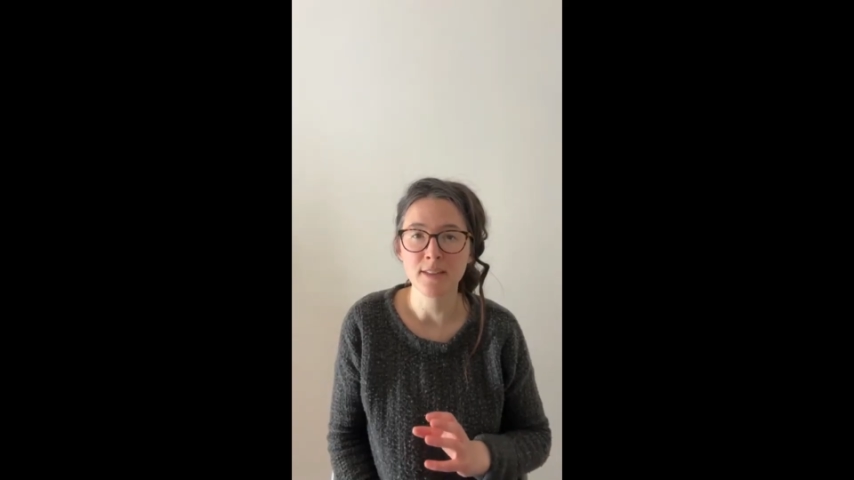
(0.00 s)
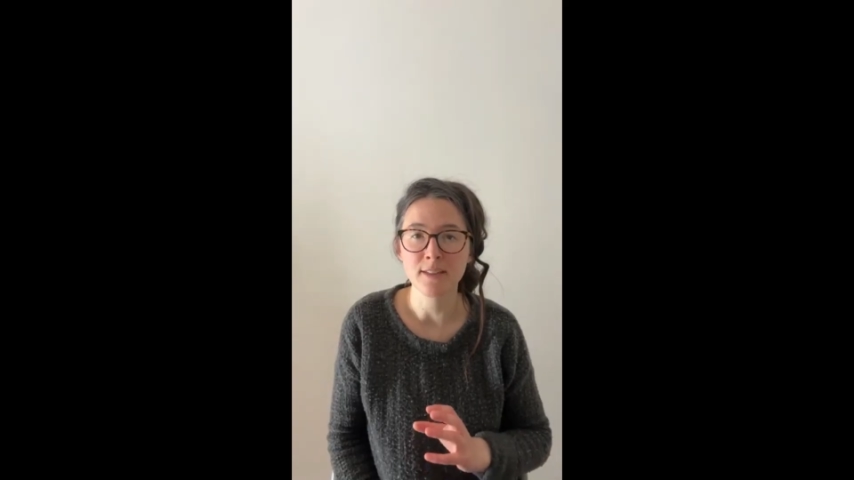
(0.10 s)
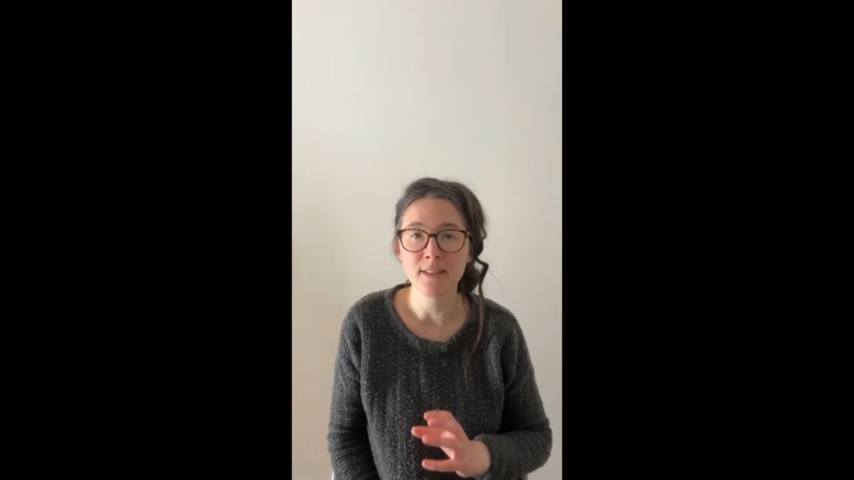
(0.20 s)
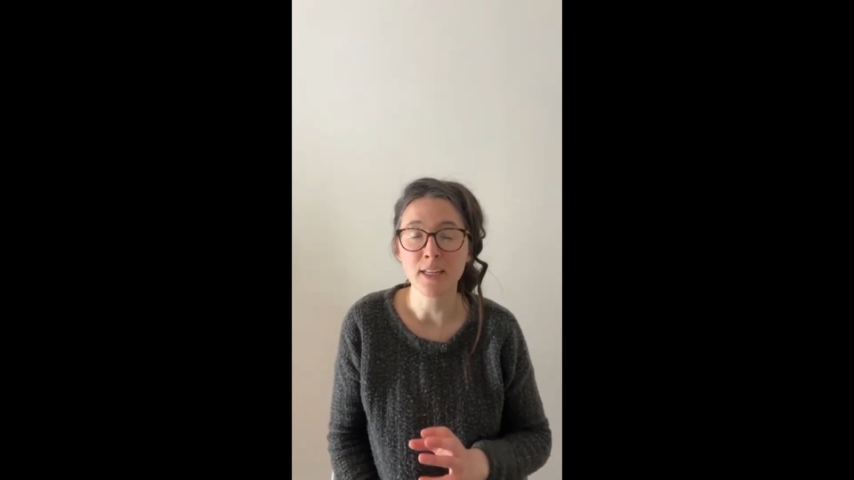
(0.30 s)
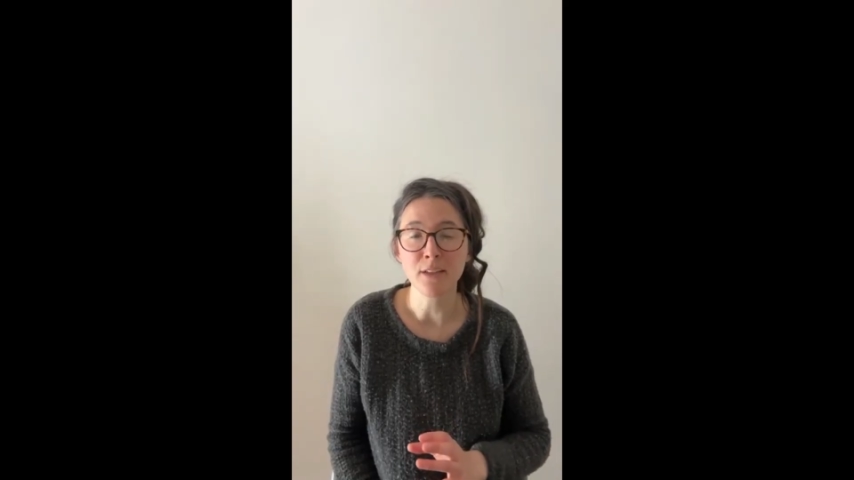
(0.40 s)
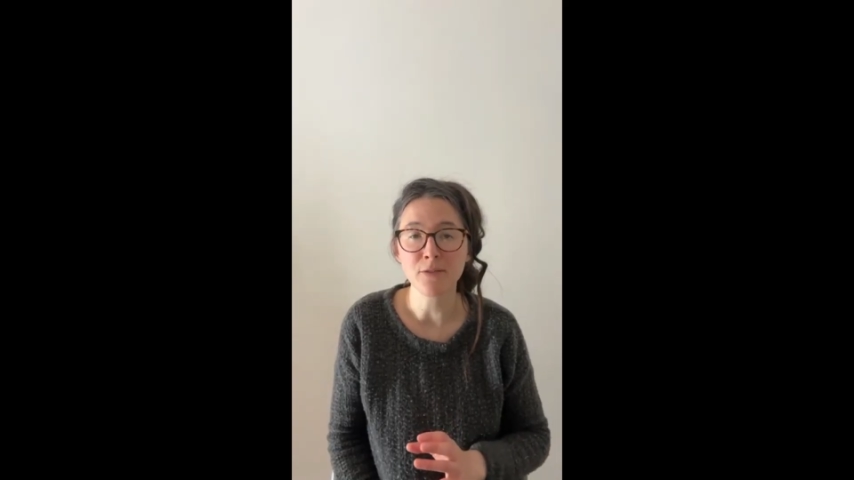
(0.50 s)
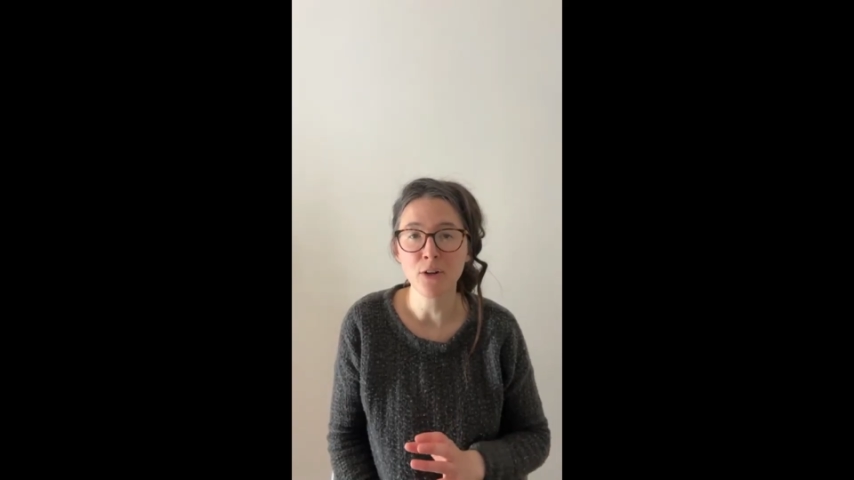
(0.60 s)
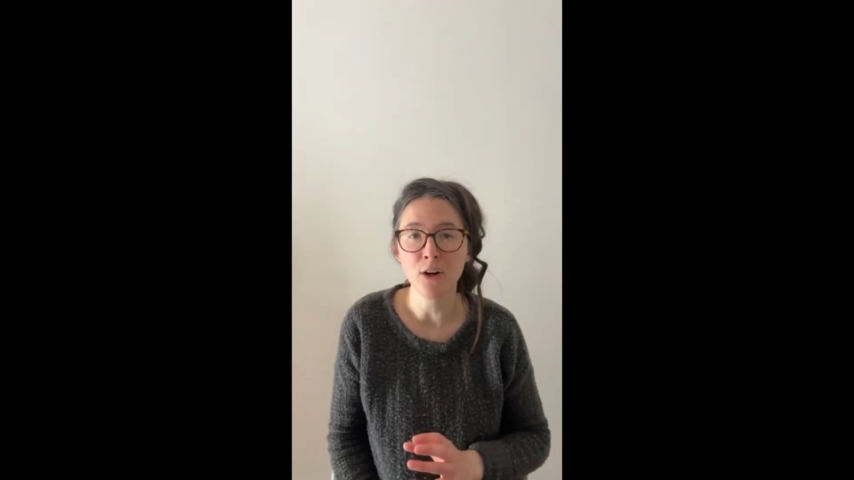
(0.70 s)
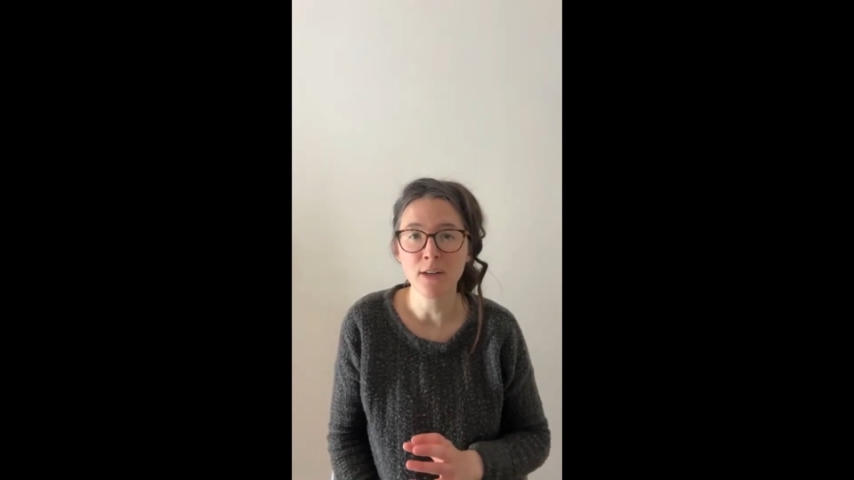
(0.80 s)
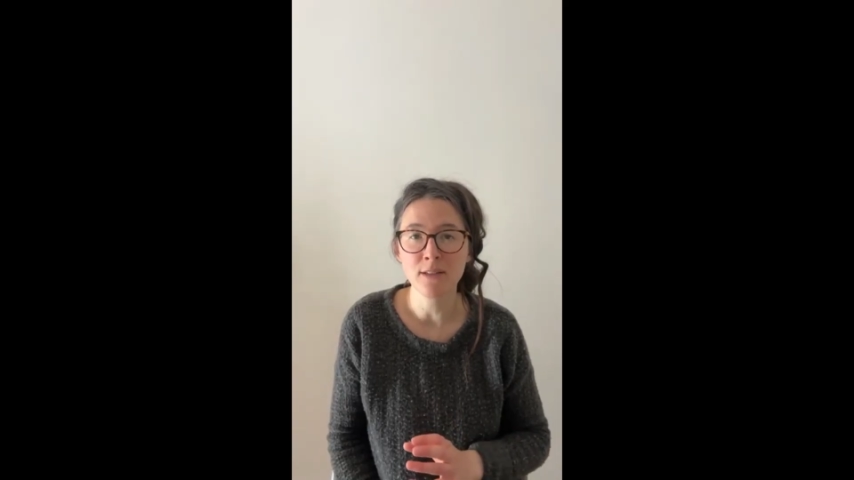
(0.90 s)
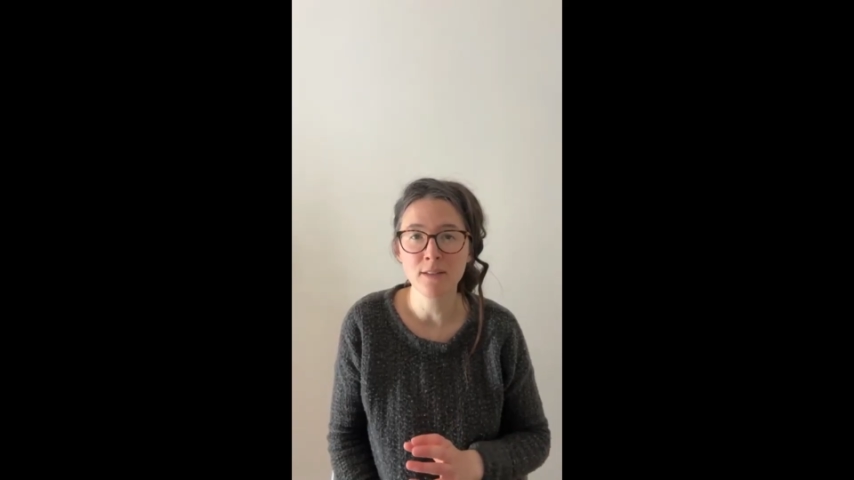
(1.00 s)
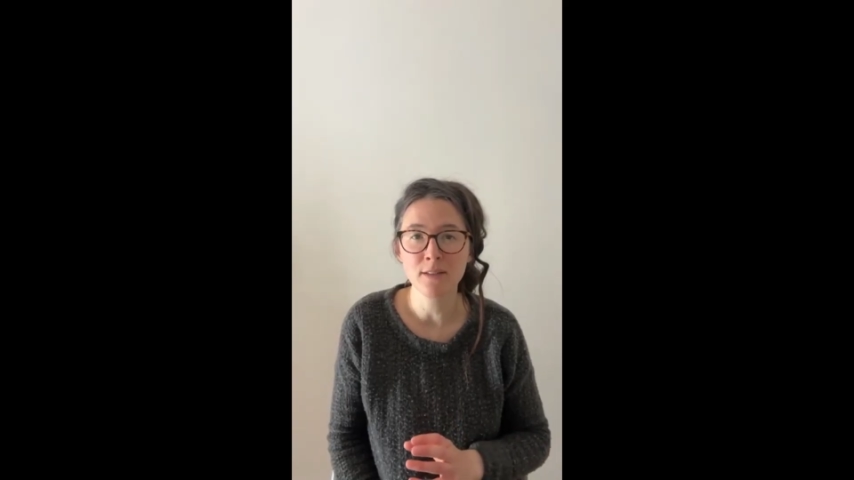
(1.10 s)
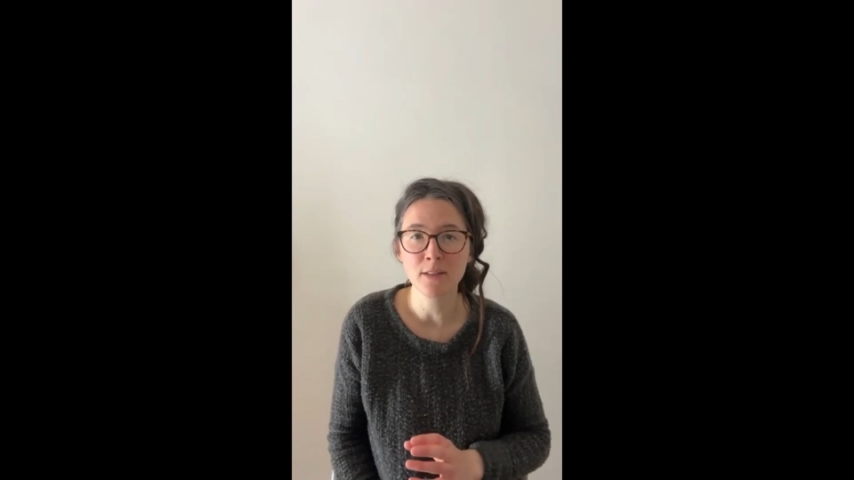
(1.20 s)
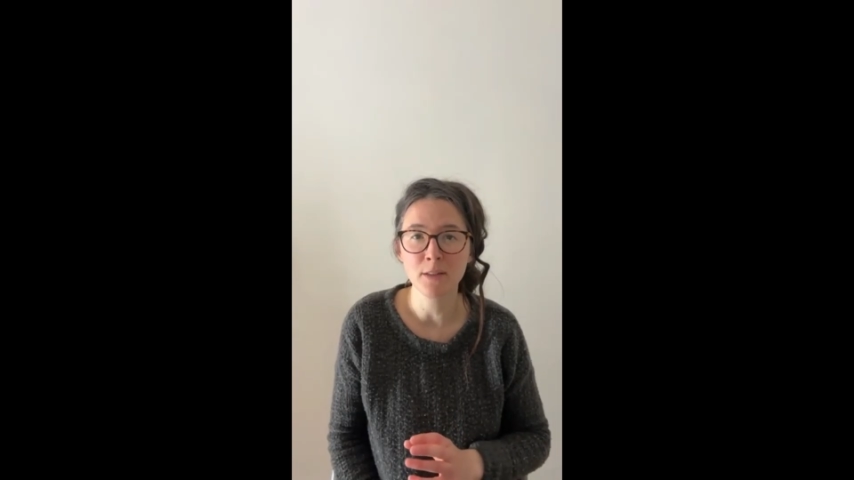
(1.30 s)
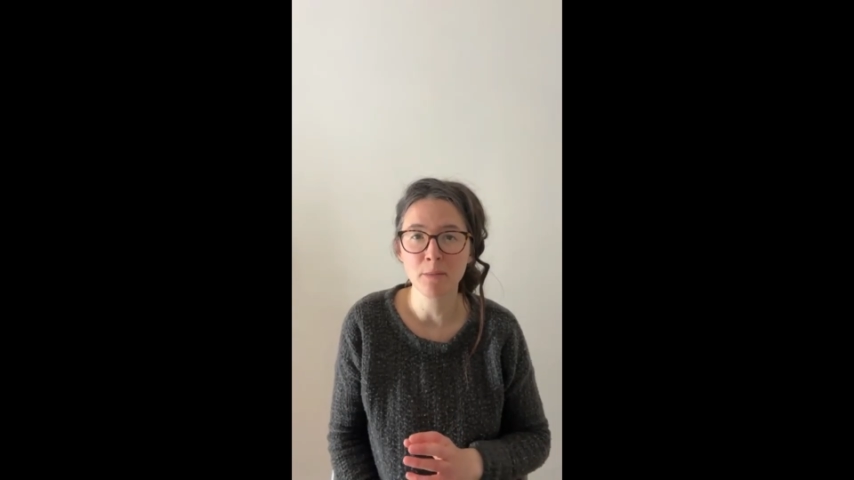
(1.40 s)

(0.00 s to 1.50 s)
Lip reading: and safeguards